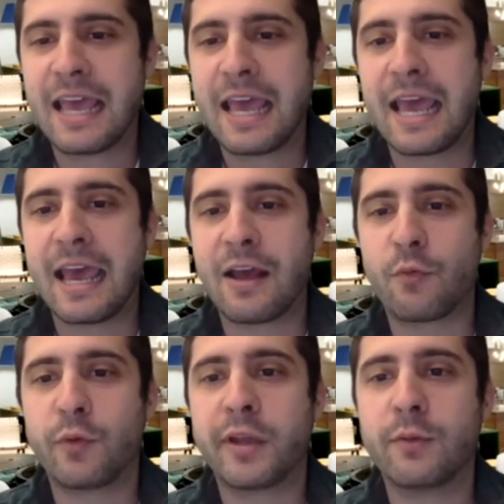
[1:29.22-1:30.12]
and
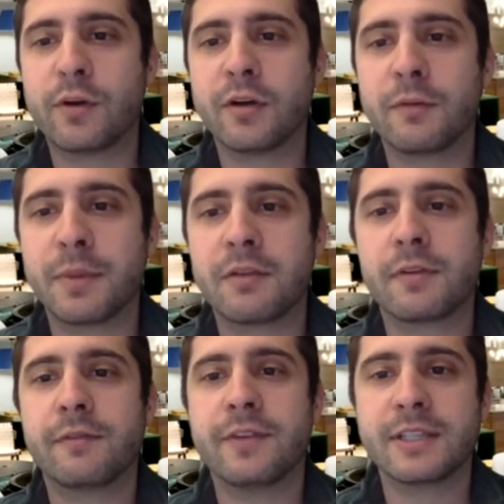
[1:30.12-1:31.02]
we will be
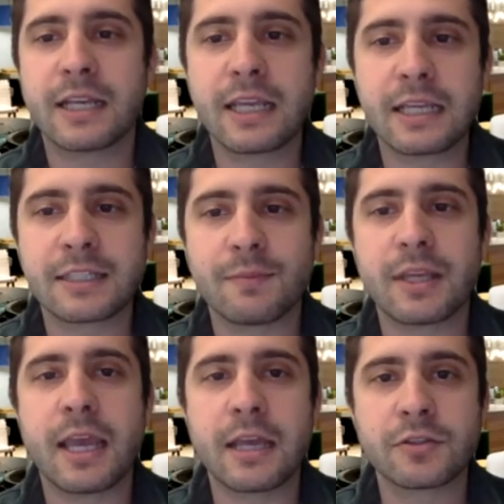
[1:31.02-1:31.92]
revisiting some of
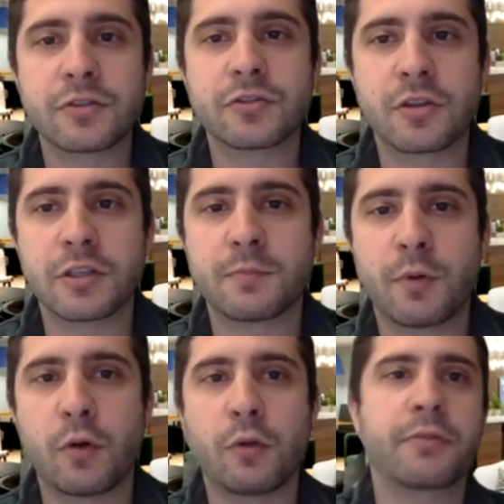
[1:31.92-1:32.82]
the answers to this
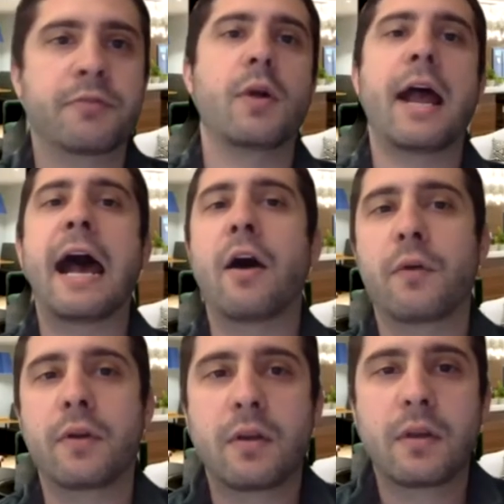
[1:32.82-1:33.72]
poll throughout
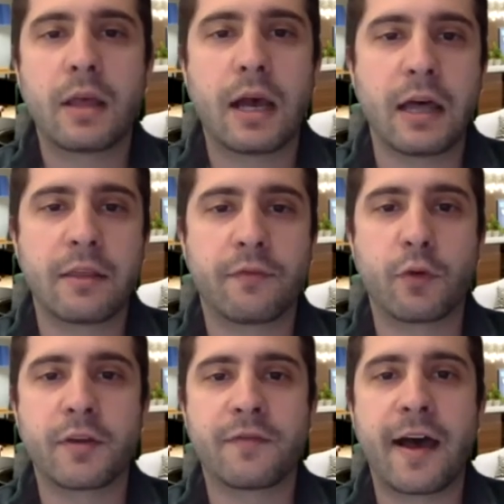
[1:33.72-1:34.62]
the
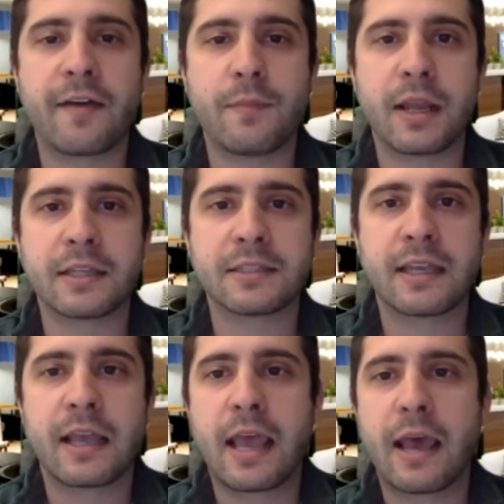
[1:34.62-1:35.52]
45 minutes,
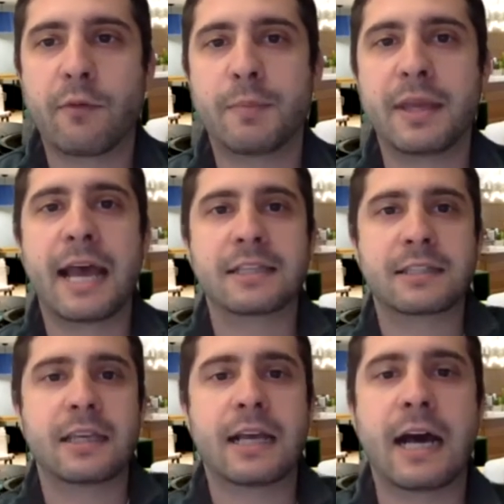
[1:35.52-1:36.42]
and we'll be
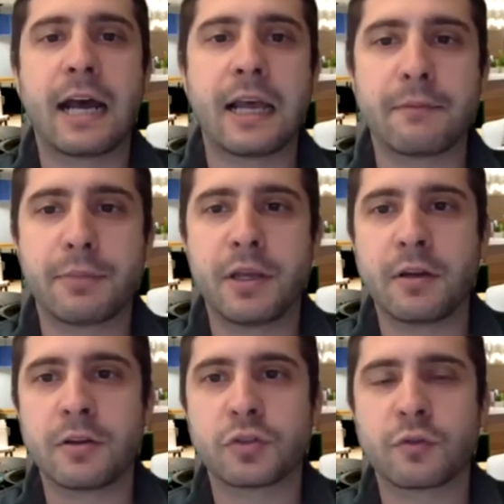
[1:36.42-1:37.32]
asking Kyle and
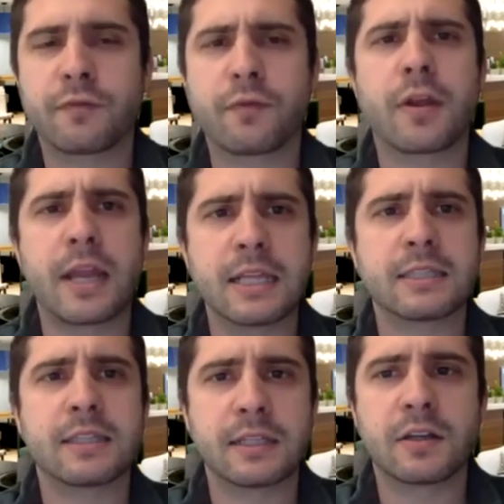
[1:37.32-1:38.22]
Peter sort of for their
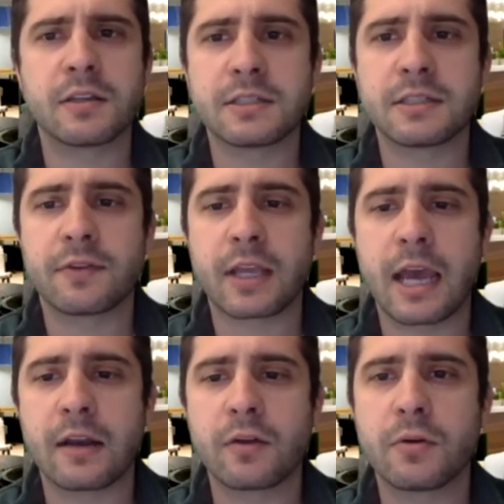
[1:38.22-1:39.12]
insights on these different
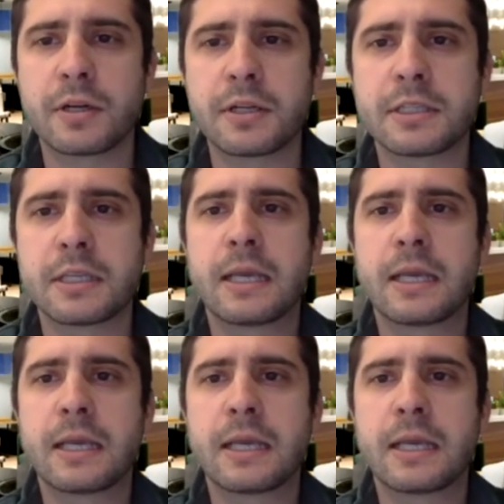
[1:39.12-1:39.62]
categories.